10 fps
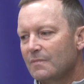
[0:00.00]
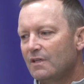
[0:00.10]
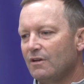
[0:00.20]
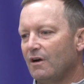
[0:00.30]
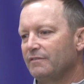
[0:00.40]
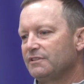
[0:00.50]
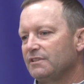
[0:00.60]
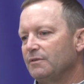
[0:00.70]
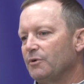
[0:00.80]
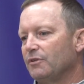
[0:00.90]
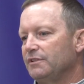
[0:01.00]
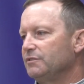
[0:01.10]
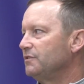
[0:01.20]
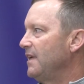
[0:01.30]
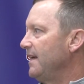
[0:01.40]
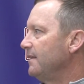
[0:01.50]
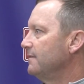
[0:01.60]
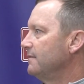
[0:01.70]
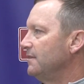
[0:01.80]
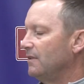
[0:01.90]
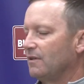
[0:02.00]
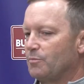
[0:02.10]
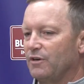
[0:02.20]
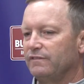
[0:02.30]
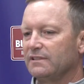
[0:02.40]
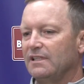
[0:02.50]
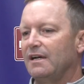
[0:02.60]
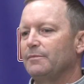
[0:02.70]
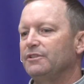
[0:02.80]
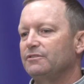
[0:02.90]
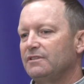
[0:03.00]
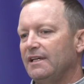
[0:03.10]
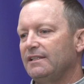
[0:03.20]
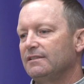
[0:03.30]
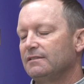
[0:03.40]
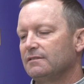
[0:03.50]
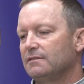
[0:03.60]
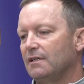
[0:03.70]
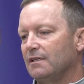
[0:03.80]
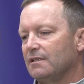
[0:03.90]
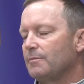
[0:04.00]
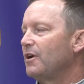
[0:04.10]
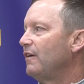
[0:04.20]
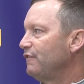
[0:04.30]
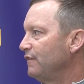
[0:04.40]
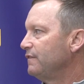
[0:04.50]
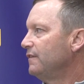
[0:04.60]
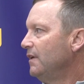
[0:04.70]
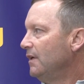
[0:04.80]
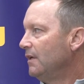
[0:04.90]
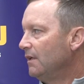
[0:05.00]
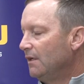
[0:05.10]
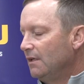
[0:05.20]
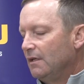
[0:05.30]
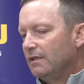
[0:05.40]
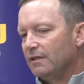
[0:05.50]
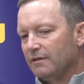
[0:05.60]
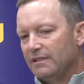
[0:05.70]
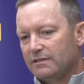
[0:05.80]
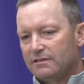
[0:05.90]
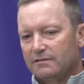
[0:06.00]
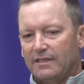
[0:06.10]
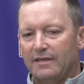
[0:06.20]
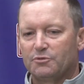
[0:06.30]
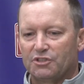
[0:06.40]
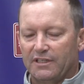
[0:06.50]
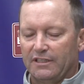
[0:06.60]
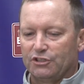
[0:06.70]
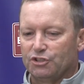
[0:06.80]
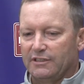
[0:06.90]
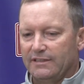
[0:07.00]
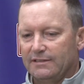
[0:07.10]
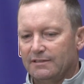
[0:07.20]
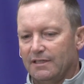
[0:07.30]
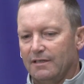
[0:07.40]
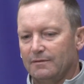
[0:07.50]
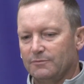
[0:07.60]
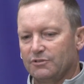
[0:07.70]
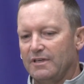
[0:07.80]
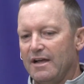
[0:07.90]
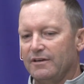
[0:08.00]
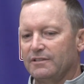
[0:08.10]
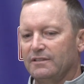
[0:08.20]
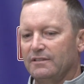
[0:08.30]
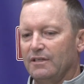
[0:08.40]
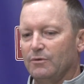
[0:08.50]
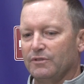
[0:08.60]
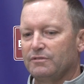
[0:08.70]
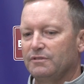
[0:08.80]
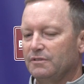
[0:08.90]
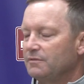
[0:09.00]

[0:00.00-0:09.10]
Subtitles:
you know, obviously then we only use Nate, you know, at a perfect time to use Nate coming off of, you know, his hamstring injury. So now you're sitting there with